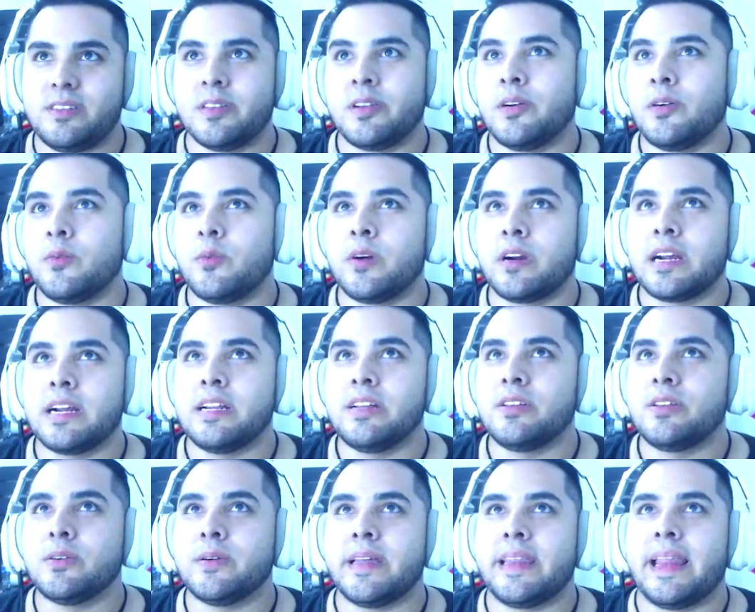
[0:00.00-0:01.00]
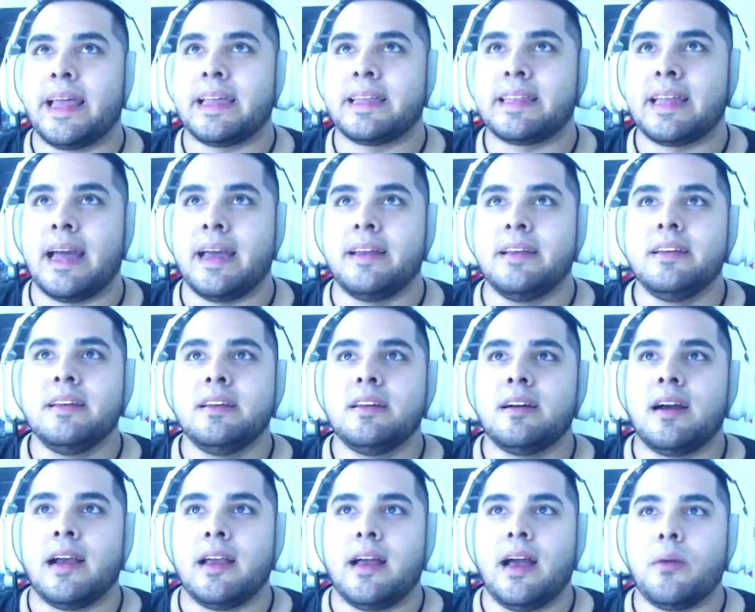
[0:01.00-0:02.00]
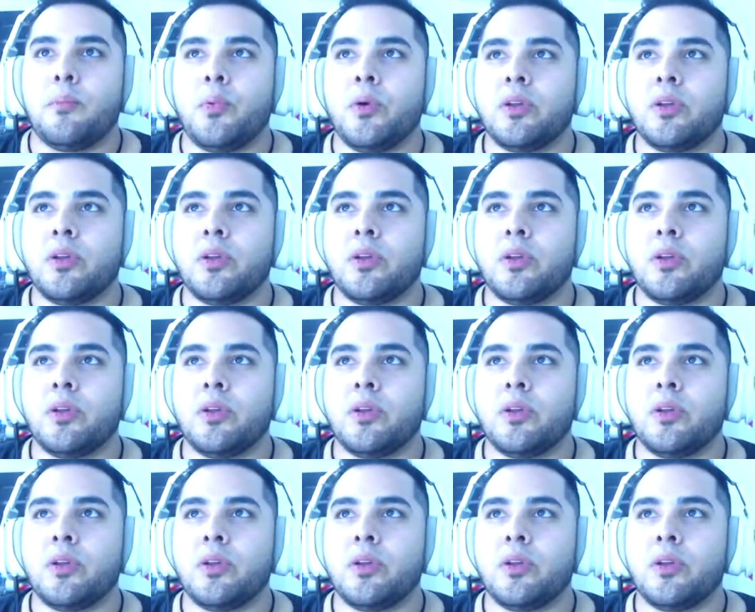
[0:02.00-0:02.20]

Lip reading: So we're gonna do it like that. All right, I